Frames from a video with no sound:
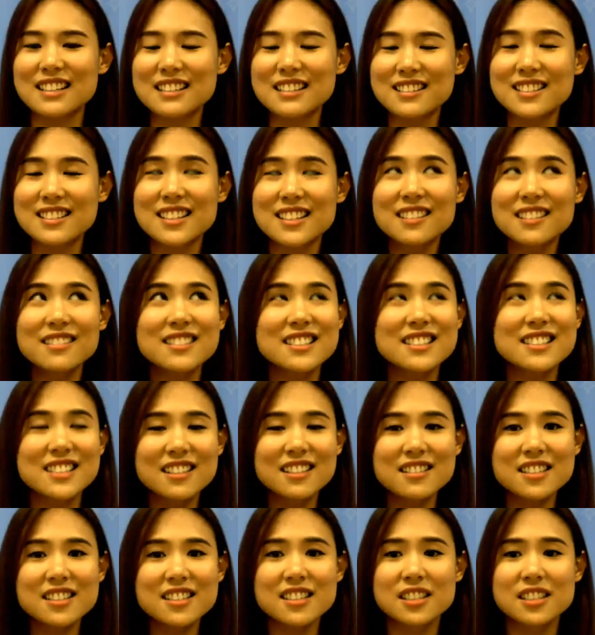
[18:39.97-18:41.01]
sales
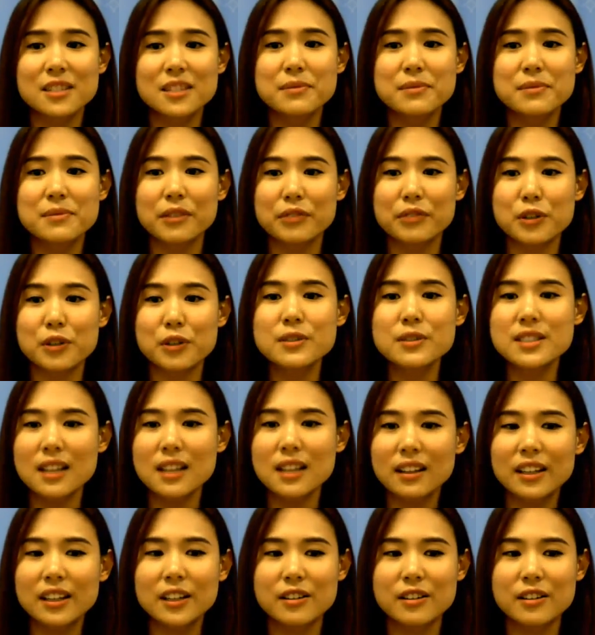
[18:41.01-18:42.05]
in terms of you
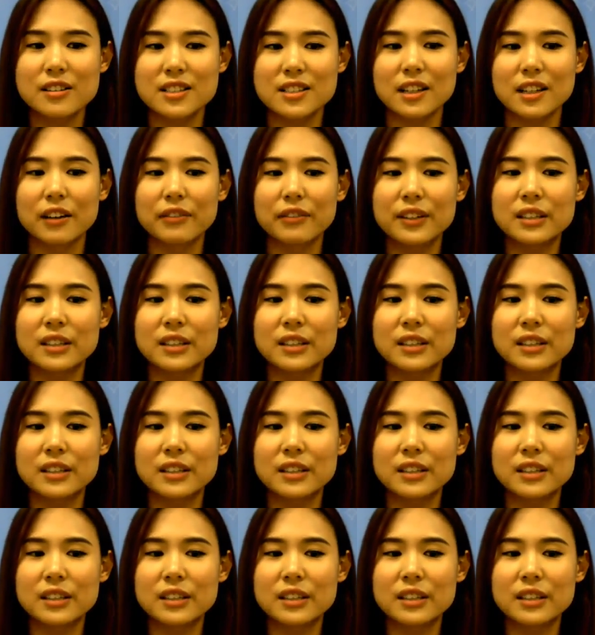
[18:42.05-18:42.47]
selling yourself,